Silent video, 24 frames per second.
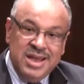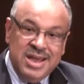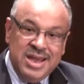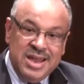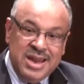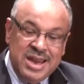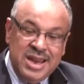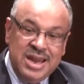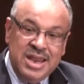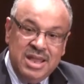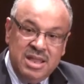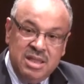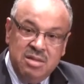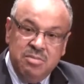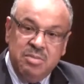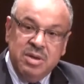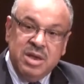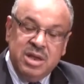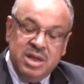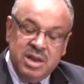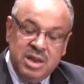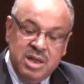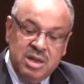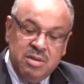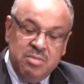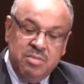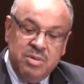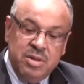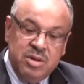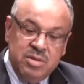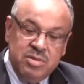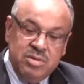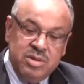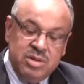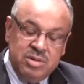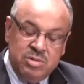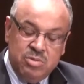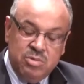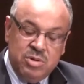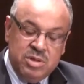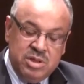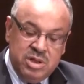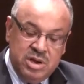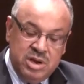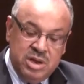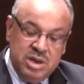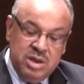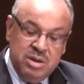really the beginning period. It
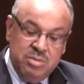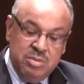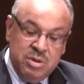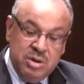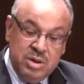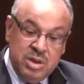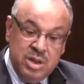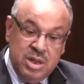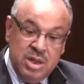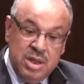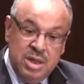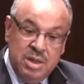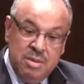was a really beginning.